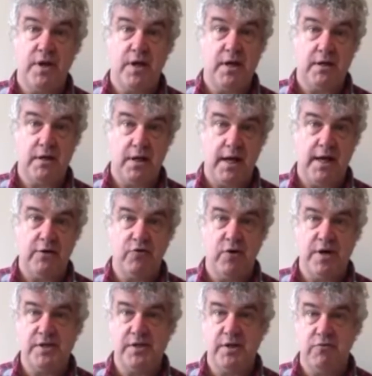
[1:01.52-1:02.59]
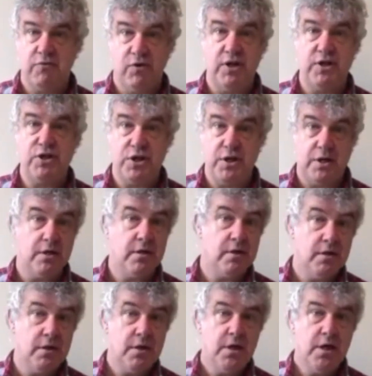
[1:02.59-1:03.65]
an interest in religion
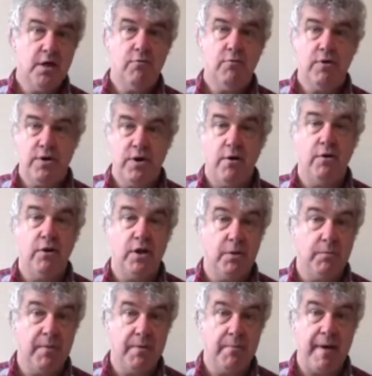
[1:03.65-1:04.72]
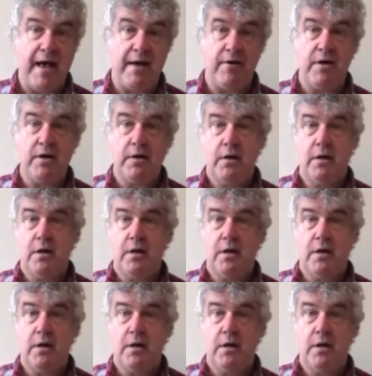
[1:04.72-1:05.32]
would know a little bit about it.